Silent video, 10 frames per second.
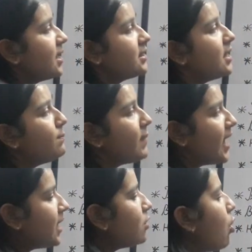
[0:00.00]
the
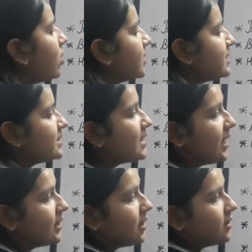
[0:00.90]
main organs
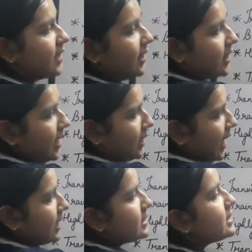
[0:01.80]
that
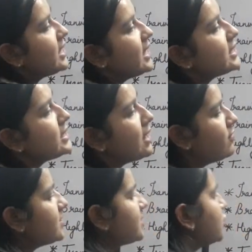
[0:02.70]
contains these
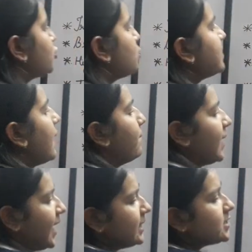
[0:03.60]
nervous tissues are
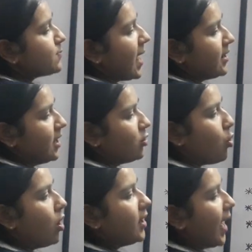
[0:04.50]
brain, spinal
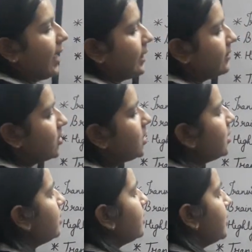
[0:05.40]
cord and our
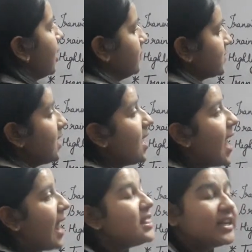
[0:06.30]
nerves.
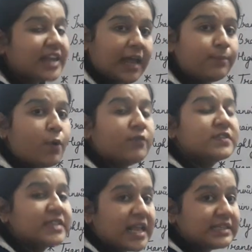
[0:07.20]
And the type of
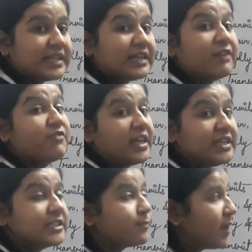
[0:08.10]
cells that are
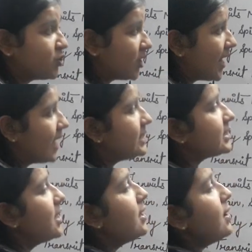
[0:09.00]
very
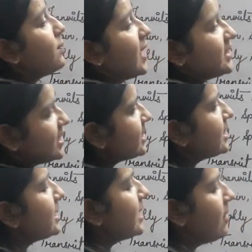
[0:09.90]
specialized present
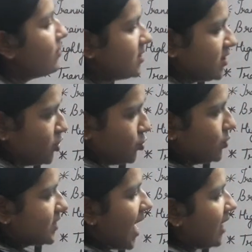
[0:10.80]
in the nervous
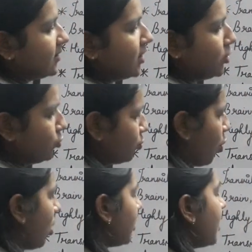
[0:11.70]
tissues are the
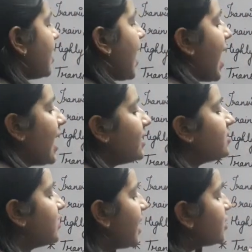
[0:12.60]
neuron,
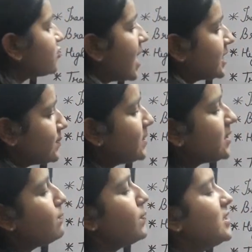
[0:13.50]
and they transmit
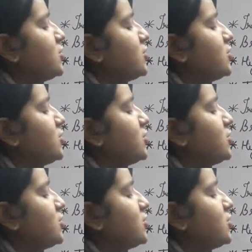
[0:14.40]
impulse